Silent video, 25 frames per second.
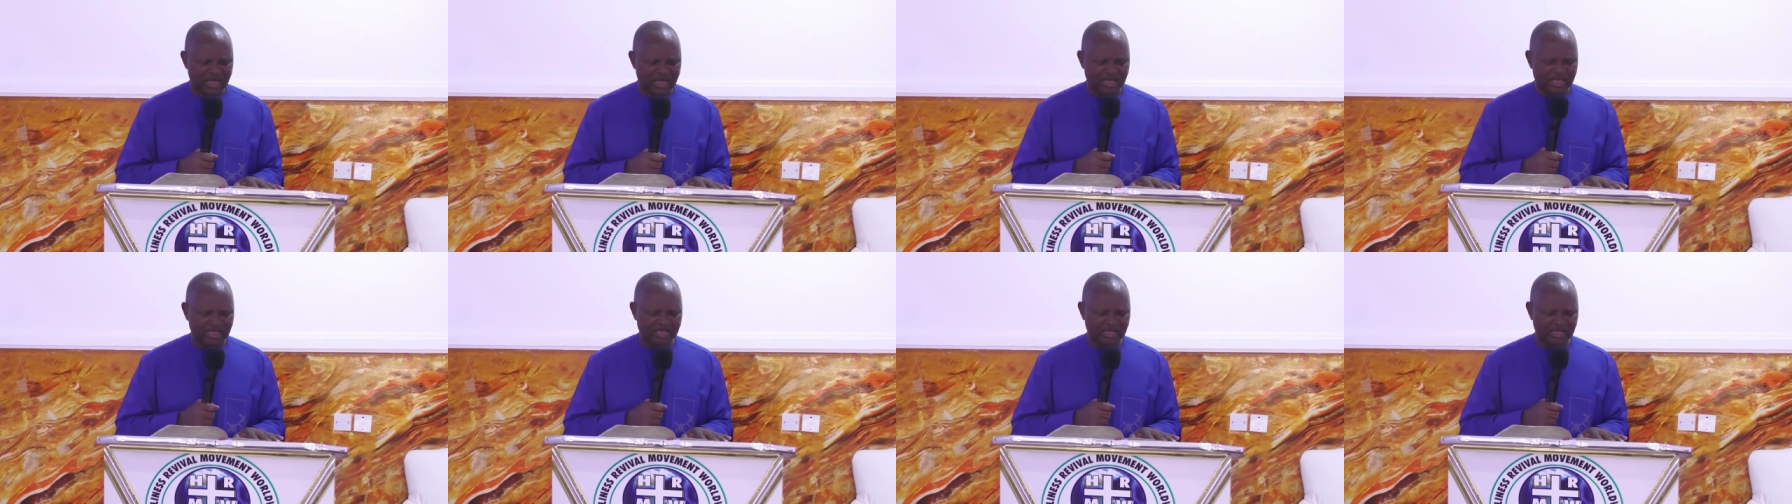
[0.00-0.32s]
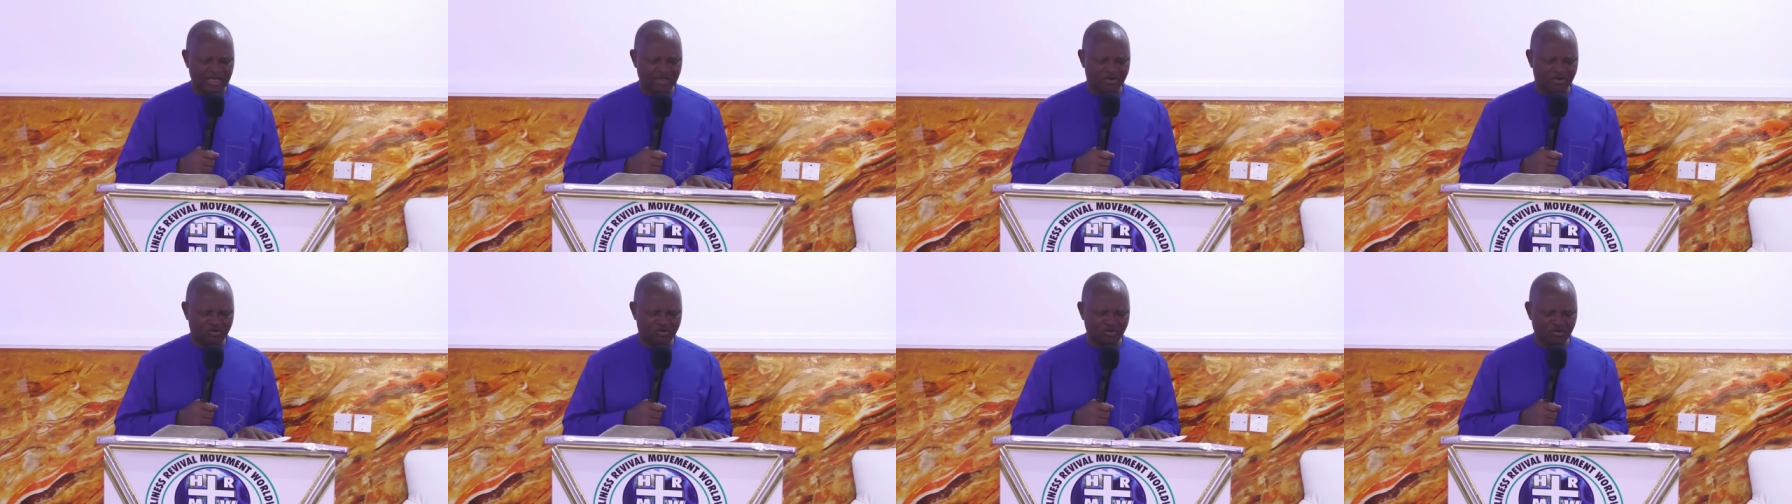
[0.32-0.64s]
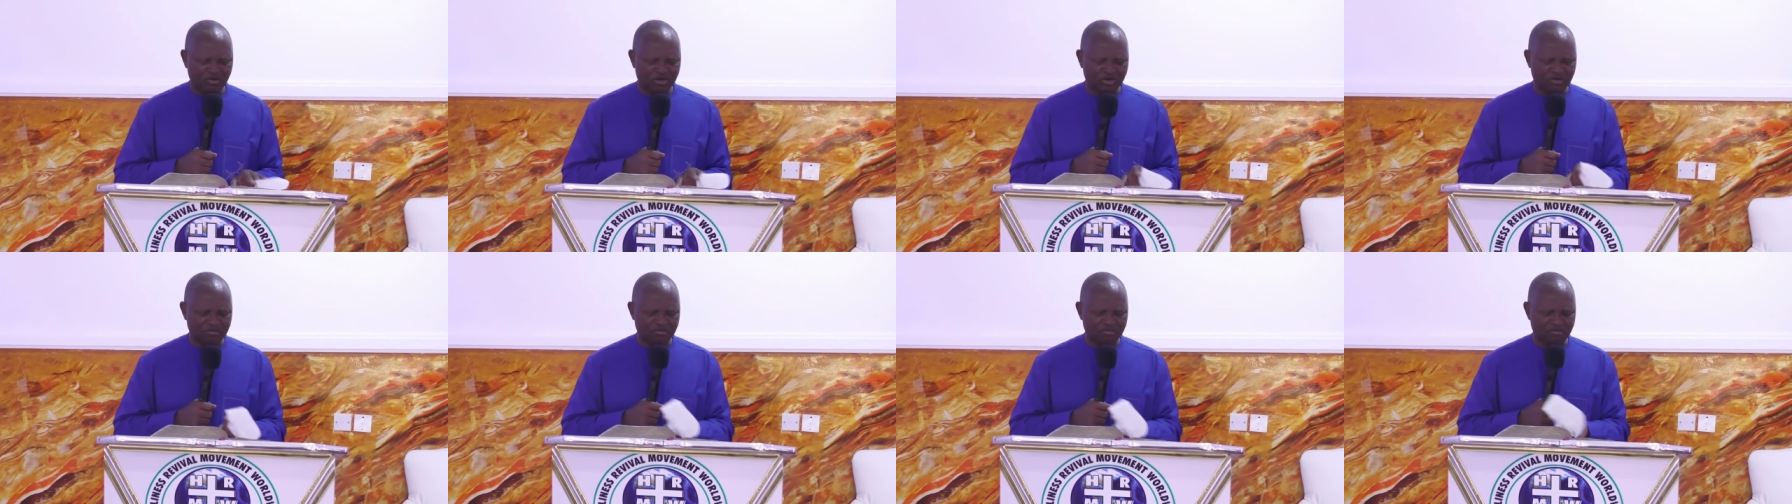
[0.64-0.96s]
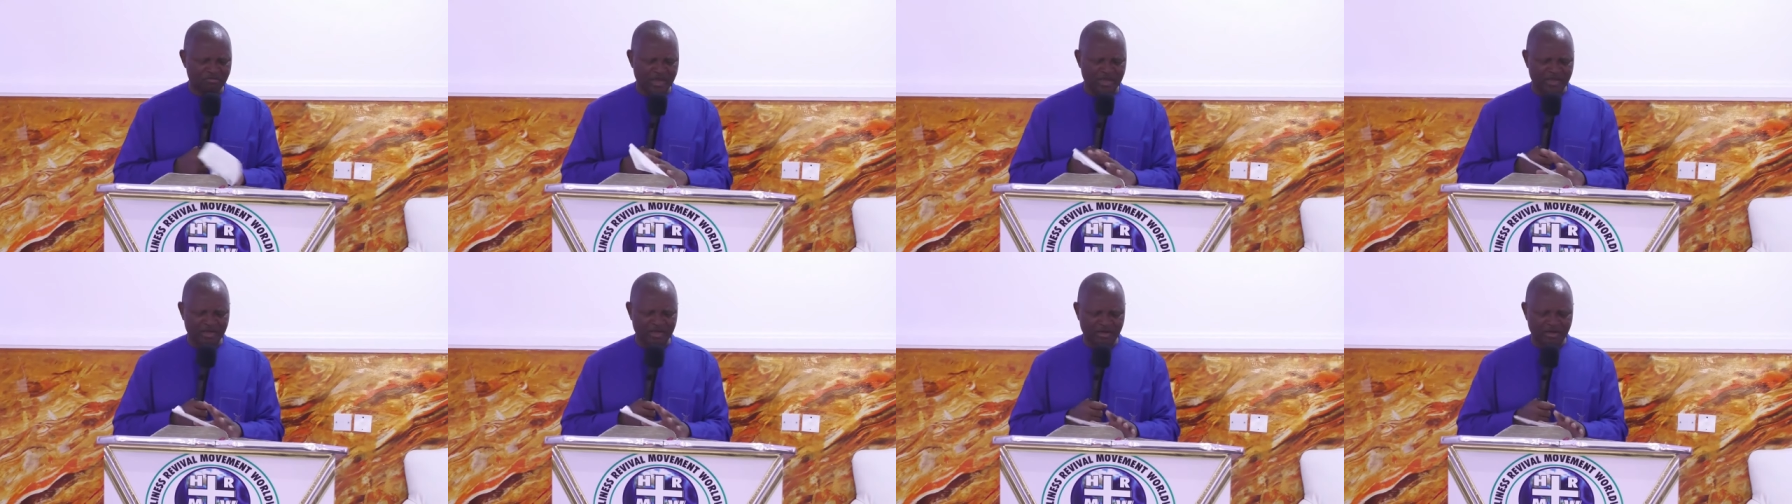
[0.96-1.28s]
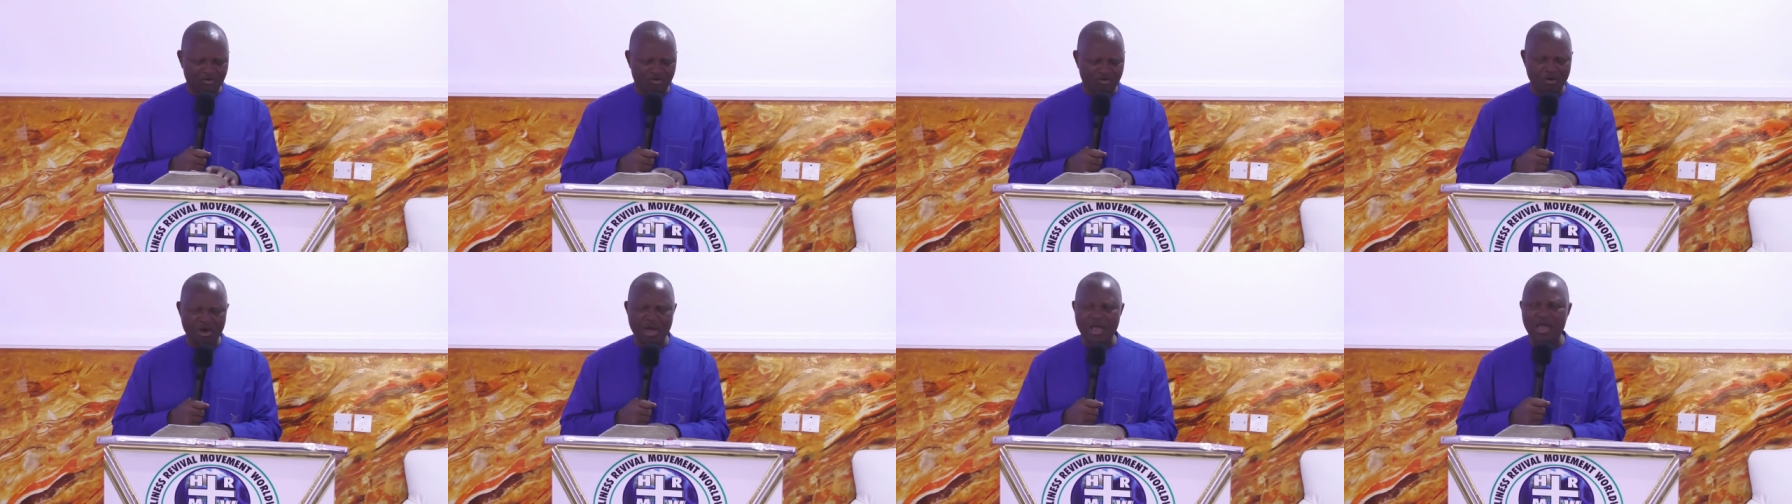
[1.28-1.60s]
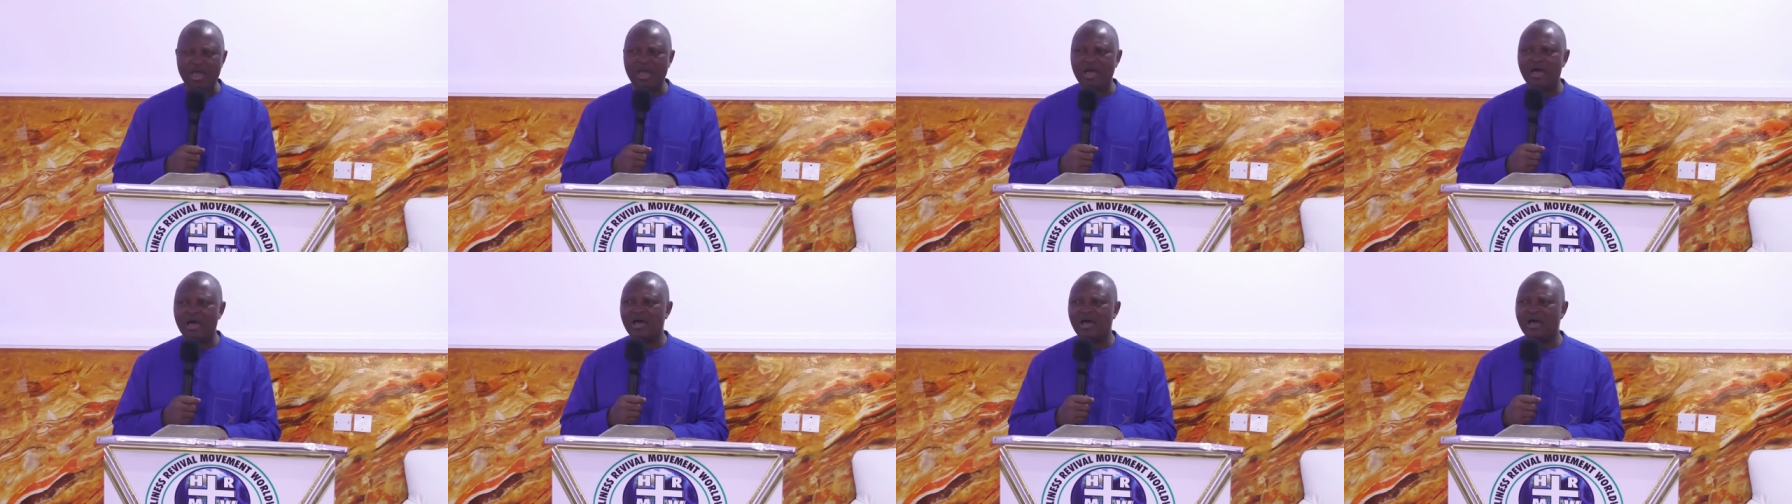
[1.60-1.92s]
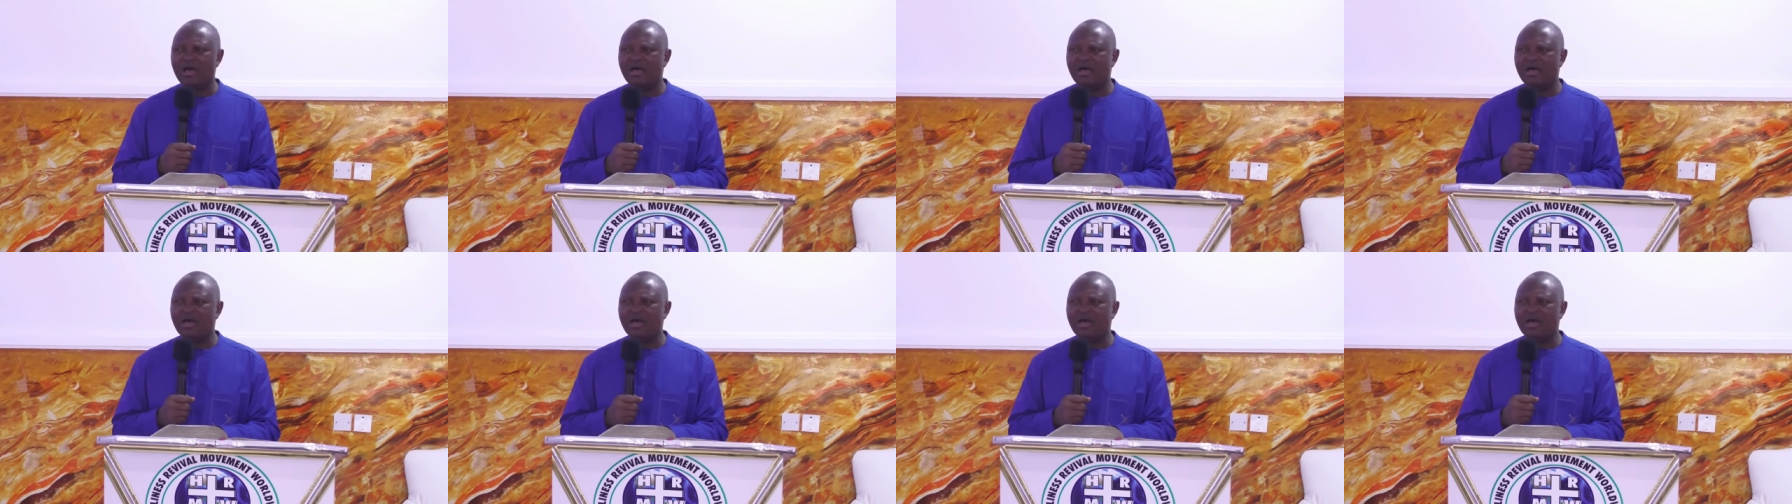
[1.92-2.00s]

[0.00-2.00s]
The truth might require